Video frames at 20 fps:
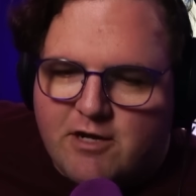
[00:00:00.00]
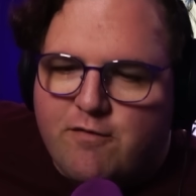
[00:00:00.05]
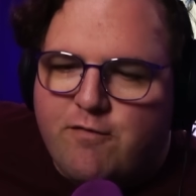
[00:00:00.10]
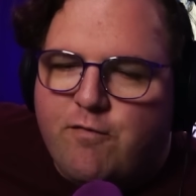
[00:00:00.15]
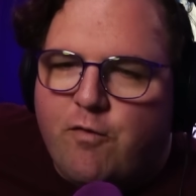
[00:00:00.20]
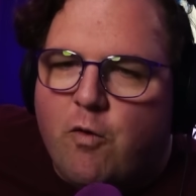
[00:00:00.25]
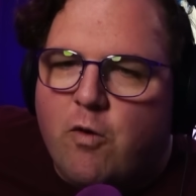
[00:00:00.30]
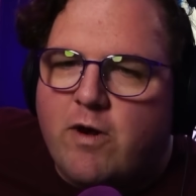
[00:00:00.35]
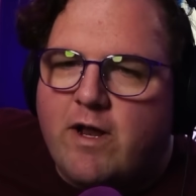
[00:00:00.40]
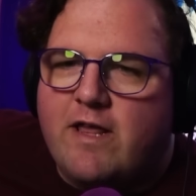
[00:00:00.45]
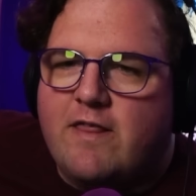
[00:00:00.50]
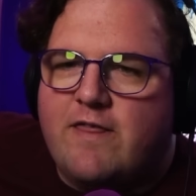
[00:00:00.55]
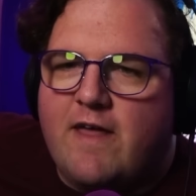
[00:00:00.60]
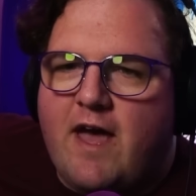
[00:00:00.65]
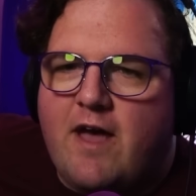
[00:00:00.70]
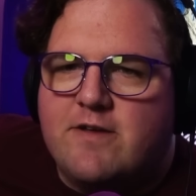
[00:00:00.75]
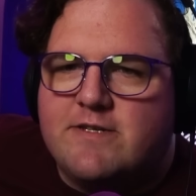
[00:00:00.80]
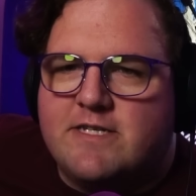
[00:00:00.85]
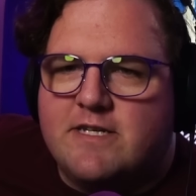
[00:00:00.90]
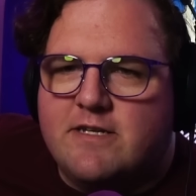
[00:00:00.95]
It's a forty
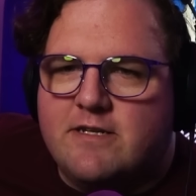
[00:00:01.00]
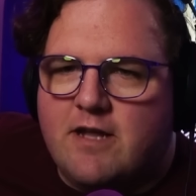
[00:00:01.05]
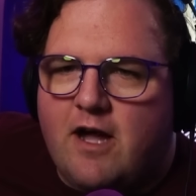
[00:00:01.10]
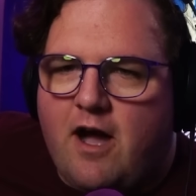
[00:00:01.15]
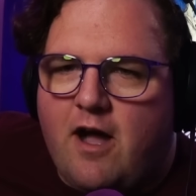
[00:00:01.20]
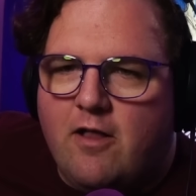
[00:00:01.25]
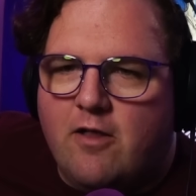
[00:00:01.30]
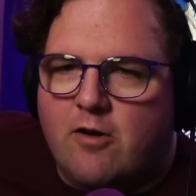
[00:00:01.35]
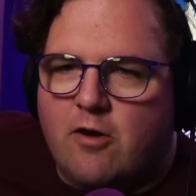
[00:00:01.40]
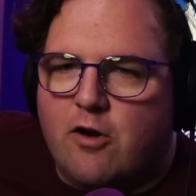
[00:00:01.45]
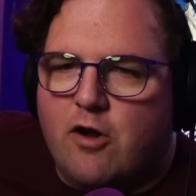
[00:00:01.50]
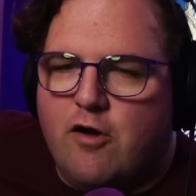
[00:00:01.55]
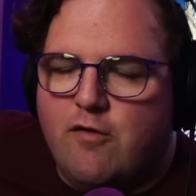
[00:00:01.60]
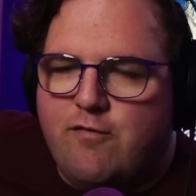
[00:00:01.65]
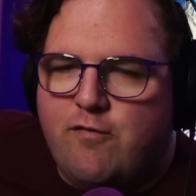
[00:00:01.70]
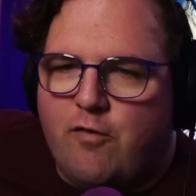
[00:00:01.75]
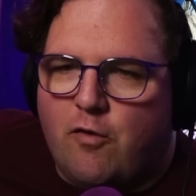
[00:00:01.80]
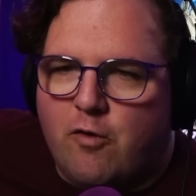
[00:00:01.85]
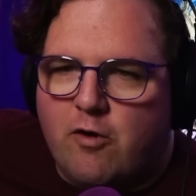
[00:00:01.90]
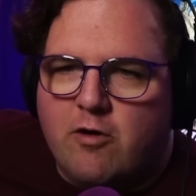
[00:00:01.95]
thousand dollar
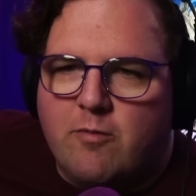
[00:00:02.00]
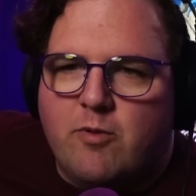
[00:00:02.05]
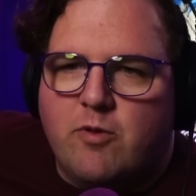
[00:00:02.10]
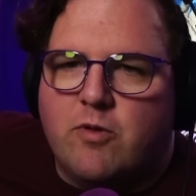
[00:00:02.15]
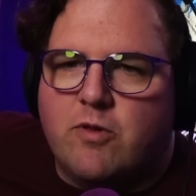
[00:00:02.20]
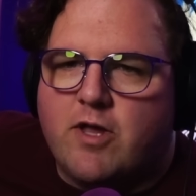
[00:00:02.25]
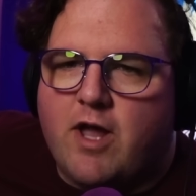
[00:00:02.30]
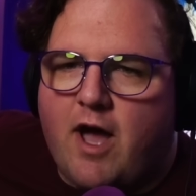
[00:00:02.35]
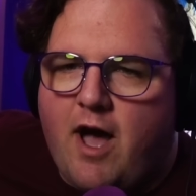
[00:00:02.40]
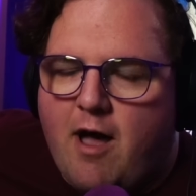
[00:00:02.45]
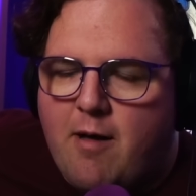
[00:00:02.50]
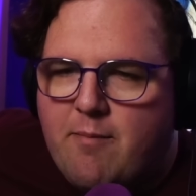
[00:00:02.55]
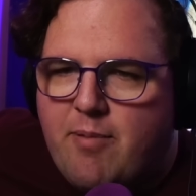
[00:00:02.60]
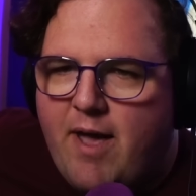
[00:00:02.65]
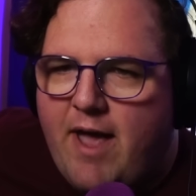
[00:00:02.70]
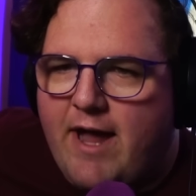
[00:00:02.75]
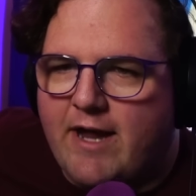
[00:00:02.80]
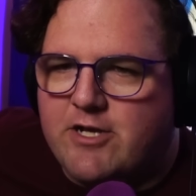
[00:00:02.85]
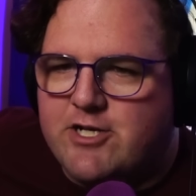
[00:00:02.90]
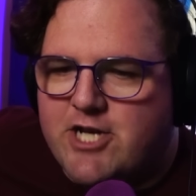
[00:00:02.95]
affordable
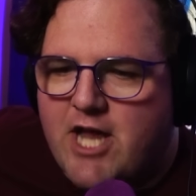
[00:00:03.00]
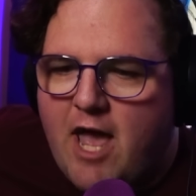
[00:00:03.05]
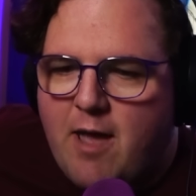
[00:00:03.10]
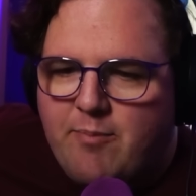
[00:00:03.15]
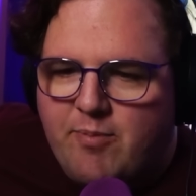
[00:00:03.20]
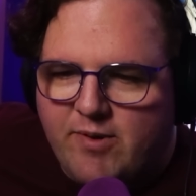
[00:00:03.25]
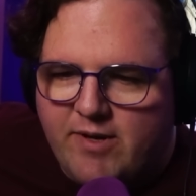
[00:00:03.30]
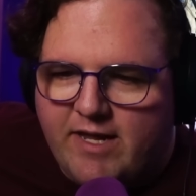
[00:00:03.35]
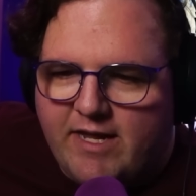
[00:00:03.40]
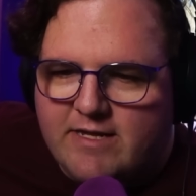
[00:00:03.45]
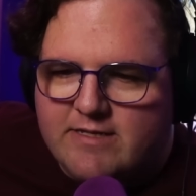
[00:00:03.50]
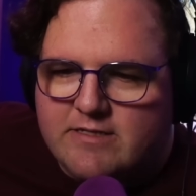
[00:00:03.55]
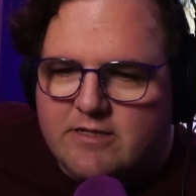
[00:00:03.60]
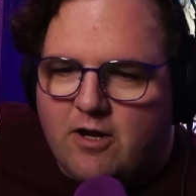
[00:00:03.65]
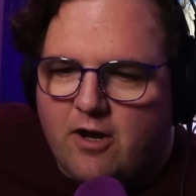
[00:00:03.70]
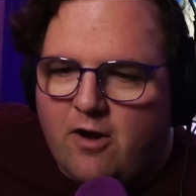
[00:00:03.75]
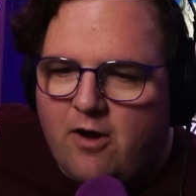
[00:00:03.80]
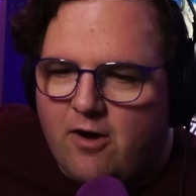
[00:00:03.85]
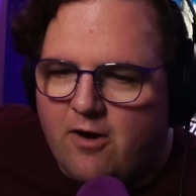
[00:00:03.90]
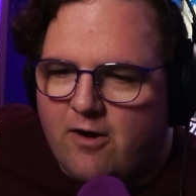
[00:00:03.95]
compact Japanese
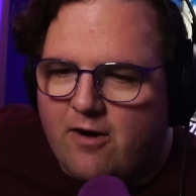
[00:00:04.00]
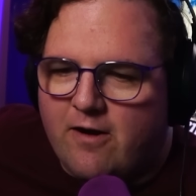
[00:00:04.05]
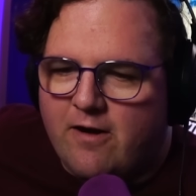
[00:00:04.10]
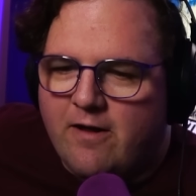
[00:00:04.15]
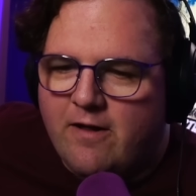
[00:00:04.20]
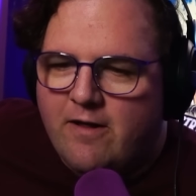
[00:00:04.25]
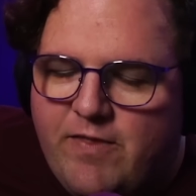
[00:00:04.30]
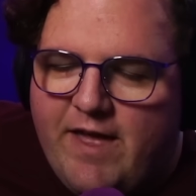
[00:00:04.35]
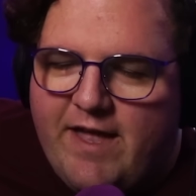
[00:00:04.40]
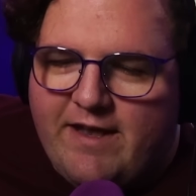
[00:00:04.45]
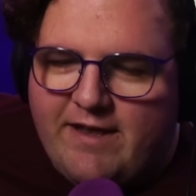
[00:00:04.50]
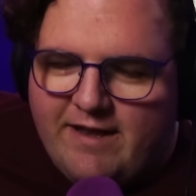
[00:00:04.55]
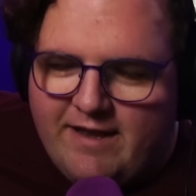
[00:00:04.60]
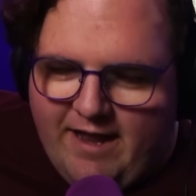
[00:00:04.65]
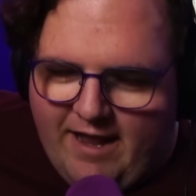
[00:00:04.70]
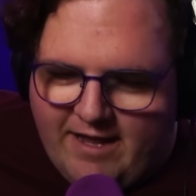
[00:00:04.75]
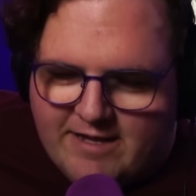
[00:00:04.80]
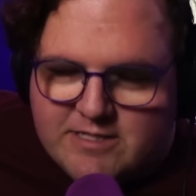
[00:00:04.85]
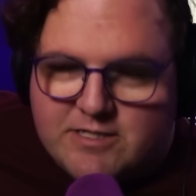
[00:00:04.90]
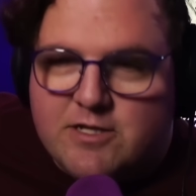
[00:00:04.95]
car that
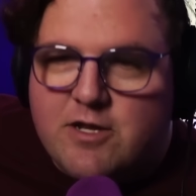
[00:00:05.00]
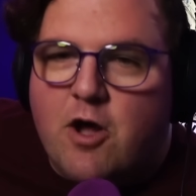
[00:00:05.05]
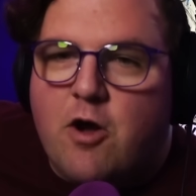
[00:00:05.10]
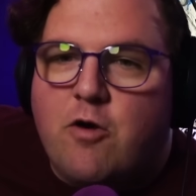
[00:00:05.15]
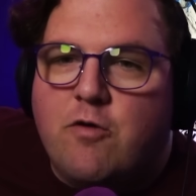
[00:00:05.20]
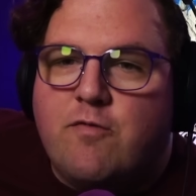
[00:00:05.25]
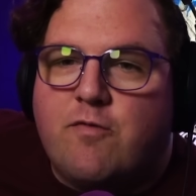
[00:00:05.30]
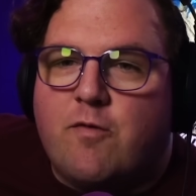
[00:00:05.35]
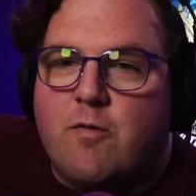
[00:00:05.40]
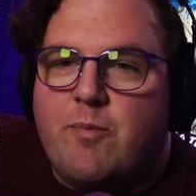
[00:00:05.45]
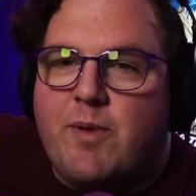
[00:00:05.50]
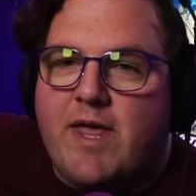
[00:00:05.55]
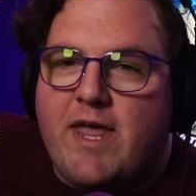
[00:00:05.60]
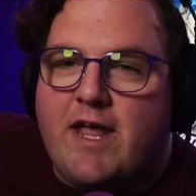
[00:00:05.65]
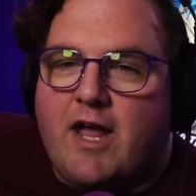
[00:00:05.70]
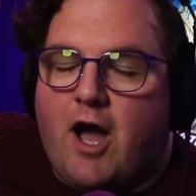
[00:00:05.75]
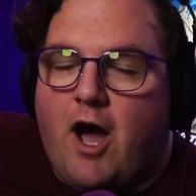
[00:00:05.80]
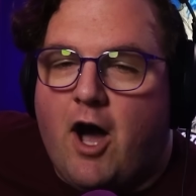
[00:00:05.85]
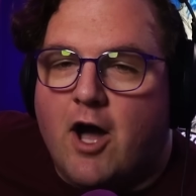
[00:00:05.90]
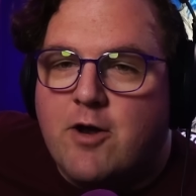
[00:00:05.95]
is known for
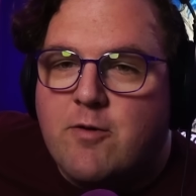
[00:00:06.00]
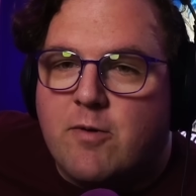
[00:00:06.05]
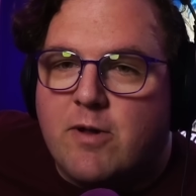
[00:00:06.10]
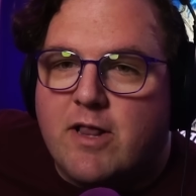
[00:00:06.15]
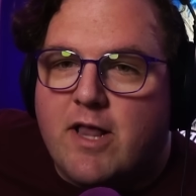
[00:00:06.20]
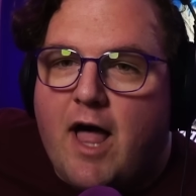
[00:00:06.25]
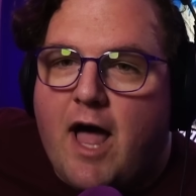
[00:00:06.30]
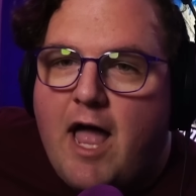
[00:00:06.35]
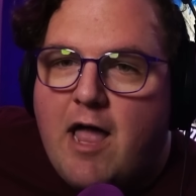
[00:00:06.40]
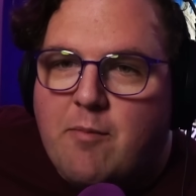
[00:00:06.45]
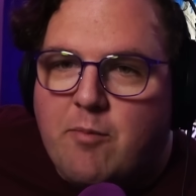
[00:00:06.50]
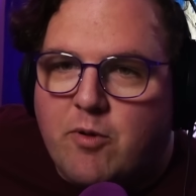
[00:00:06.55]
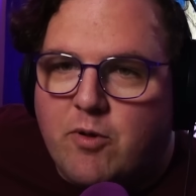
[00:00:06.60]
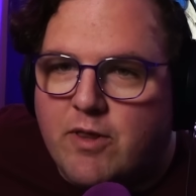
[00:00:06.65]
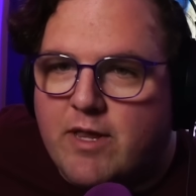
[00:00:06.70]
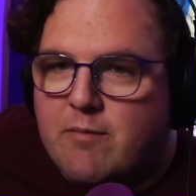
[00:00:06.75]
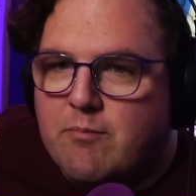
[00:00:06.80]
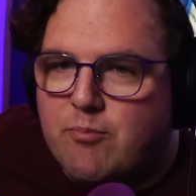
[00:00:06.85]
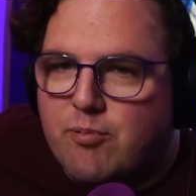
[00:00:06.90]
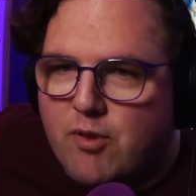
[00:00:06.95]
being
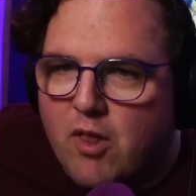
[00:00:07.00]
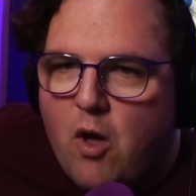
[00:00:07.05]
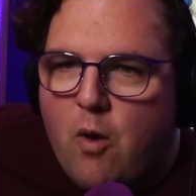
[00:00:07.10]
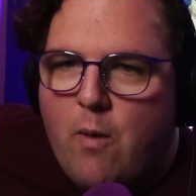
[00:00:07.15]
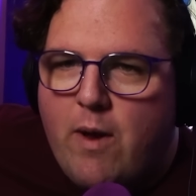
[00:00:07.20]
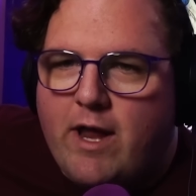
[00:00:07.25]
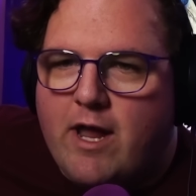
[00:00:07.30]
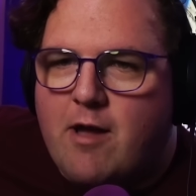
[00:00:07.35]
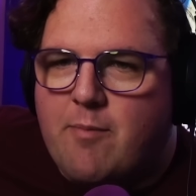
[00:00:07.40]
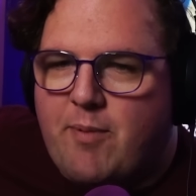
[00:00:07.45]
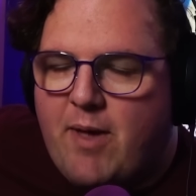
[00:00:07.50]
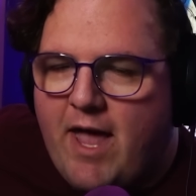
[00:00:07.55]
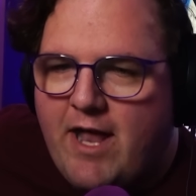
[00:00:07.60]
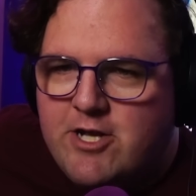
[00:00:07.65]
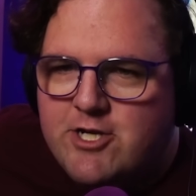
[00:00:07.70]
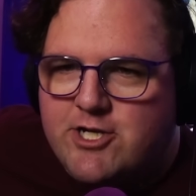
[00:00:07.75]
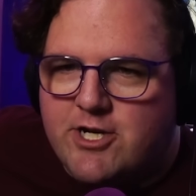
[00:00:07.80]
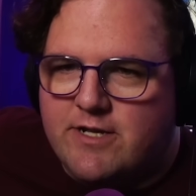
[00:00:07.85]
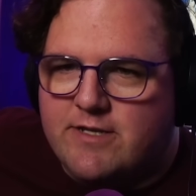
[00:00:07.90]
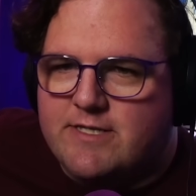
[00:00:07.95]
unreliable and blowing up
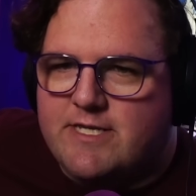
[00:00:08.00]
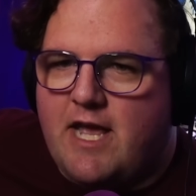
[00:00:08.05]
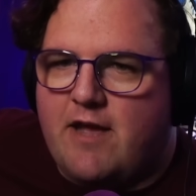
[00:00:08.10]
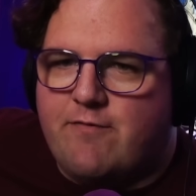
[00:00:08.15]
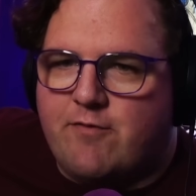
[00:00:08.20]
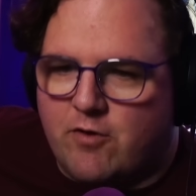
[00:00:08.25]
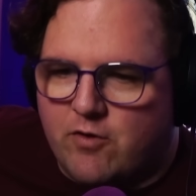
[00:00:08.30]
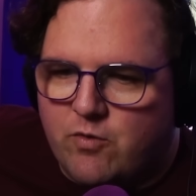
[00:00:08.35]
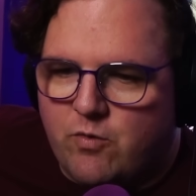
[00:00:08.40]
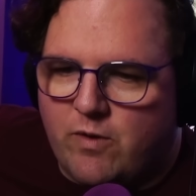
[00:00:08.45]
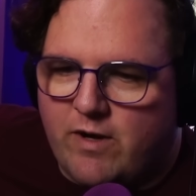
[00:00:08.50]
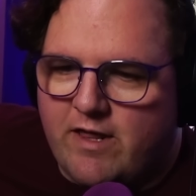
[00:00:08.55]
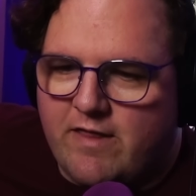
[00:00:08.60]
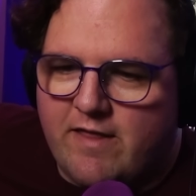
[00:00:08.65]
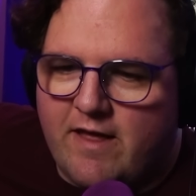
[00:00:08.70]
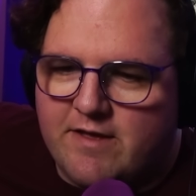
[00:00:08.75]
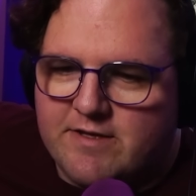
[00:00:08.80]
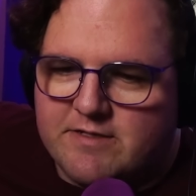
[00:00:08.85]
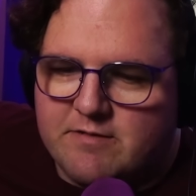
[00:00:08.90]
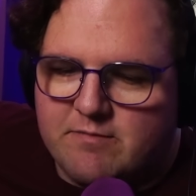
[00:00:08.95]
engines after
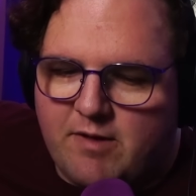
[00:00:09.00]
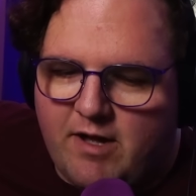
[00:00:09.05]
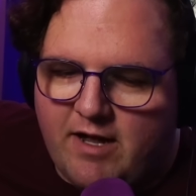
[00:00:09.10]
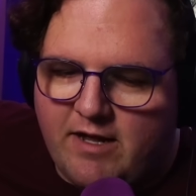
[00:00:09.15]
20,000